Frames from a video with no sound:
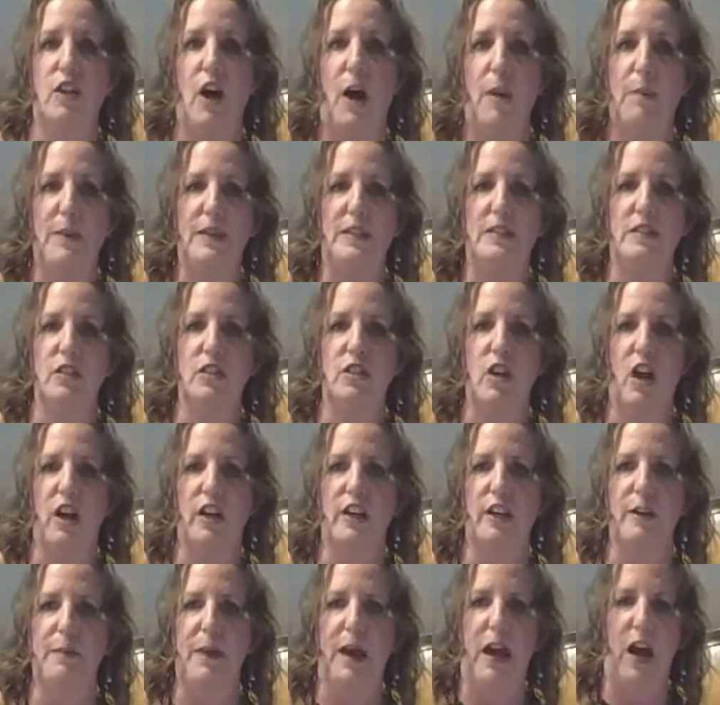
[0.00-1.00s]
topics to talk
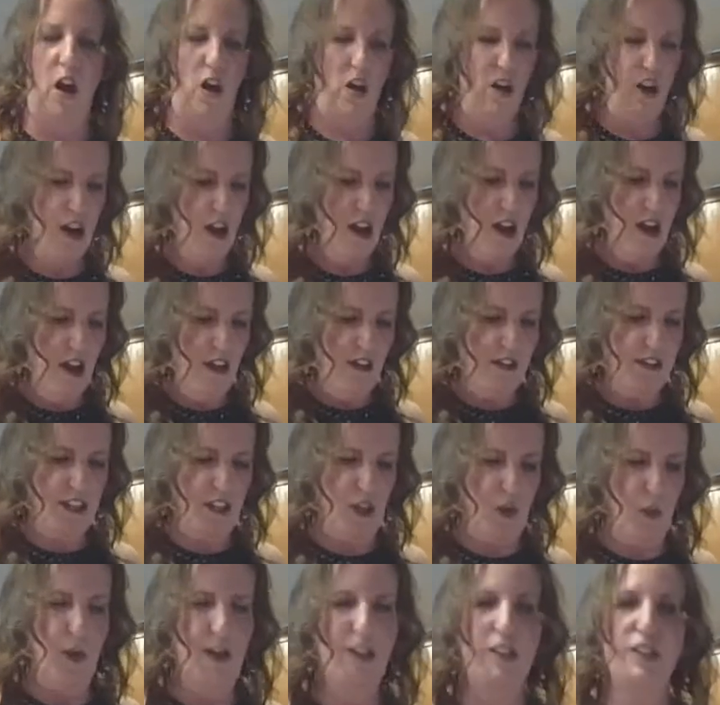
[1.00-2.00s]
about.
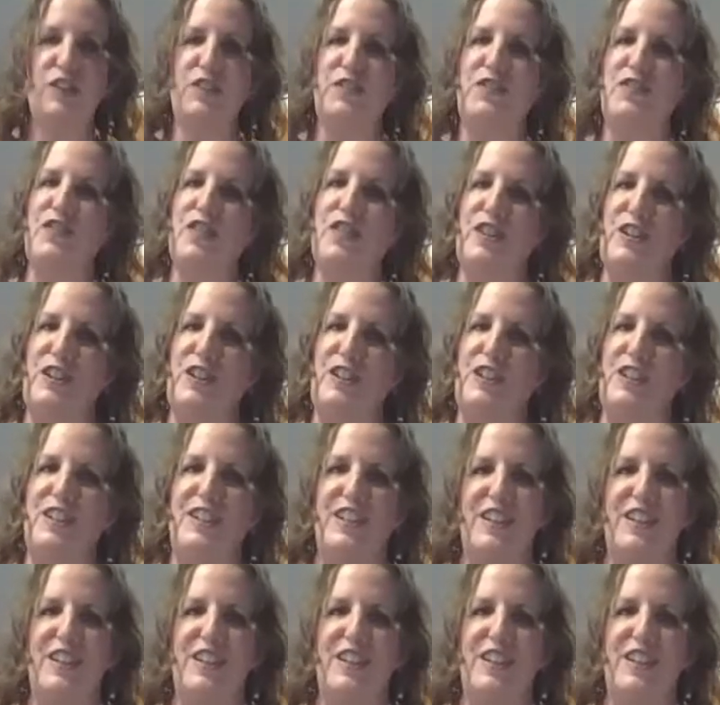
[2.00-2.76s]
Second one is flirt,